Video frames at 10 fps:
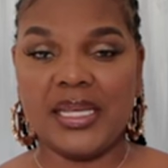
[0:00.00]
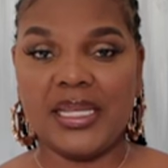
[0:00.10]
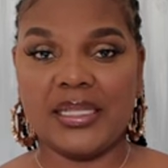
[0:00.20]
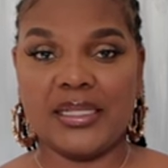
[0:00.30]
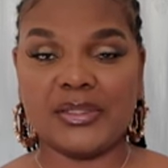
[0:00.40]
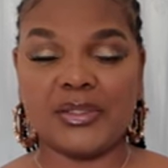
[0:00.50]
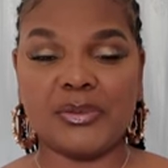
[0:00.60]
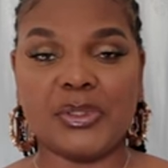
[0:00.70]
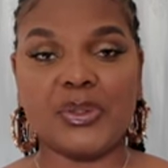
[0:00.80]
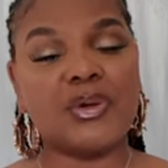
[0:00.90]
in the
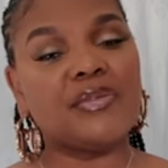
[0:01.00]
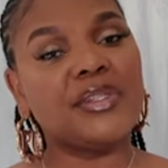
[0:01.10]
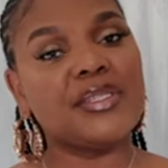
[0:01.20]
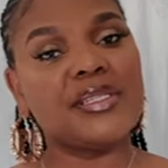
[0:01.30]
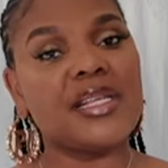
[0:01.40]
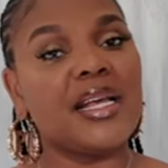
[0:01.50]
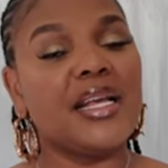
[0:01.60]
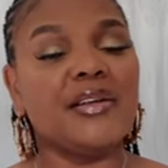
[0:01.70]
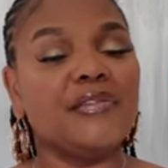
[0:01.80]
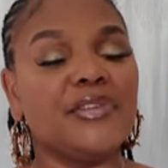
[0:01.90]
description of this
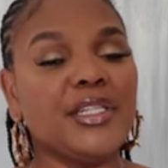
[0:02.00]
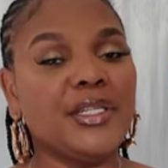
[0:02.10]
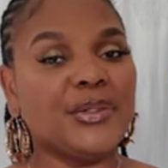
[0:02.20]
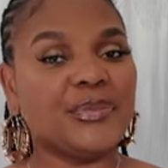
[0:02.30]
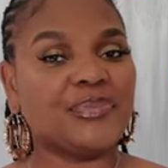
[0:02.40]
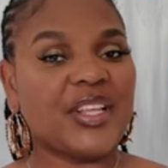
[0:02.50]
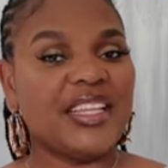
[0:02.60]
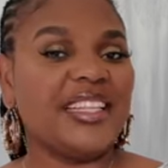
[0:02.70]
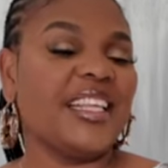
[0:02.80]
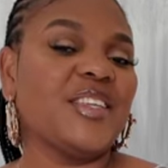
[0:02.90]
video.
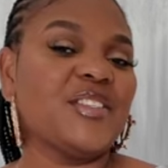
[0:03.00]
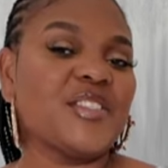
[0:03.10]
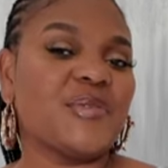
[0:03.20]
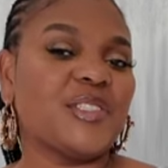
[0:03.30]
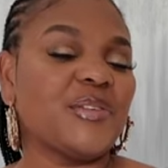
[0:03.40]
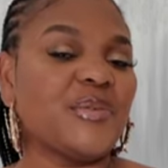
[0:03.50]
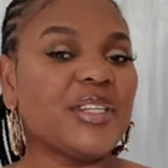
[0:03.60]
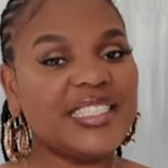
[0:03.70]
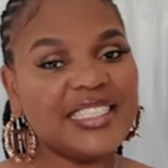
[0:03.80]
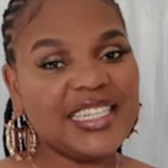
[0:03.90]
Thank you so much for
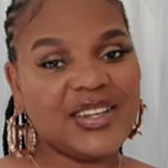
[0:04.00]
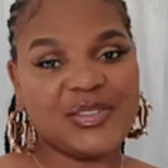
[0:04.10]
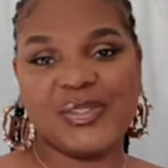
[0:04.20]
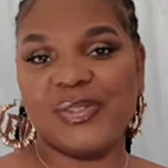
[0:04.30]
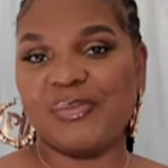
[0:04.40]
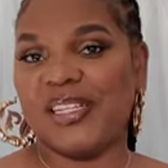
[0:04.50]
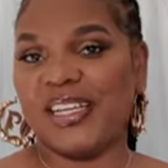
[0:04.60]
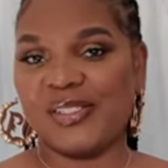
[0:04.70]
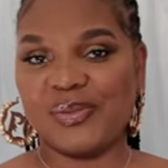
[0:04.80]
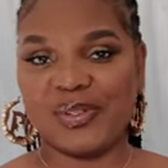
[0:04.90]
watching and I'll see you in my
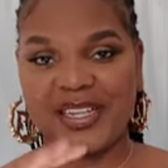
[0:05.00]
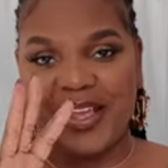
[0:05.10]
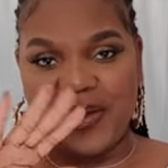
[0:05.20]
next one.